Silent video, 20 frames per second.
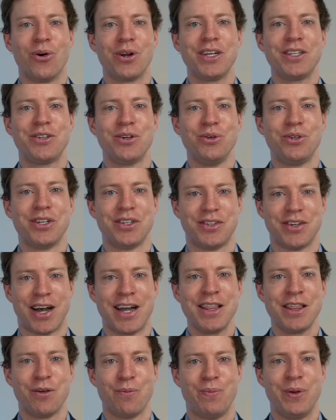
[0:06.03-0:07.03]
order to
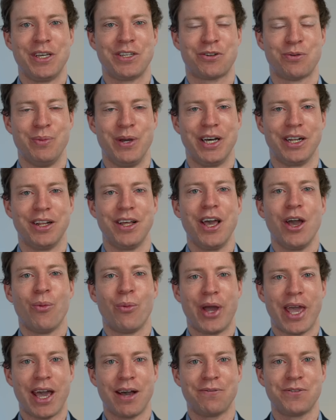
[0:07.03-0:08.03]
design the best meal,
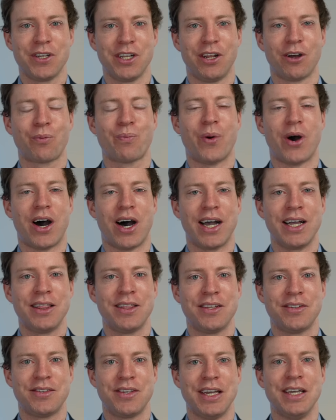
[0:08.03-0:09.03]
we have to look
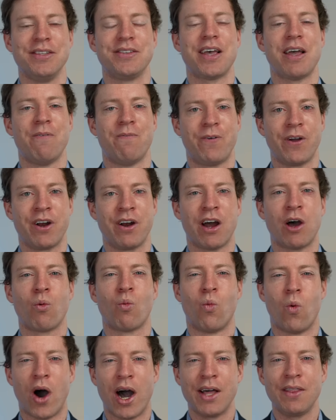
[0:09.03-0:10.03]
behind the scenes and figure
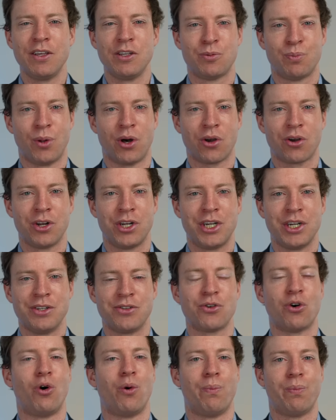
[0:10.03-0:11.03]
out why these
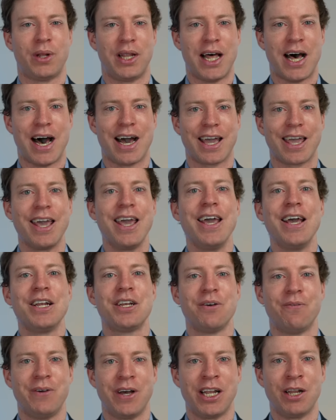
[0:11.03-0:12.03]
blockages or plaque
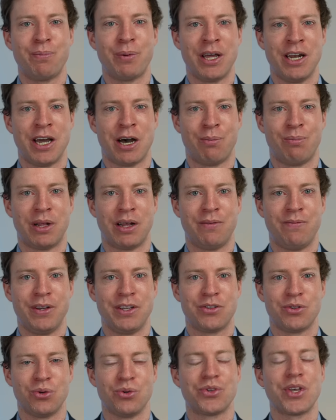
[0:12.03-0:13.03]
develop in our
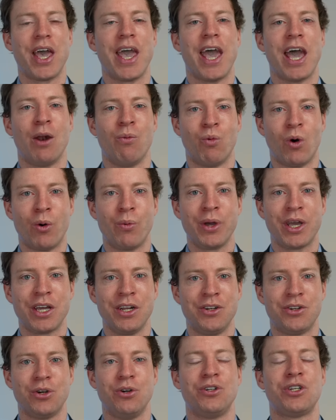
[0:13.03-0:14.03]
blood vessels and what we
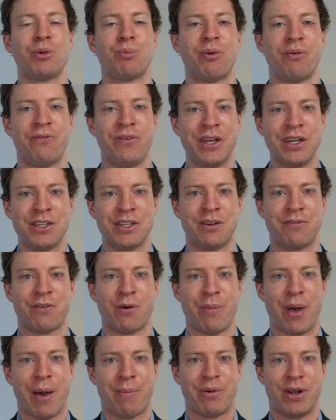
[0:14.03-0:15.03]
can do to prevent it from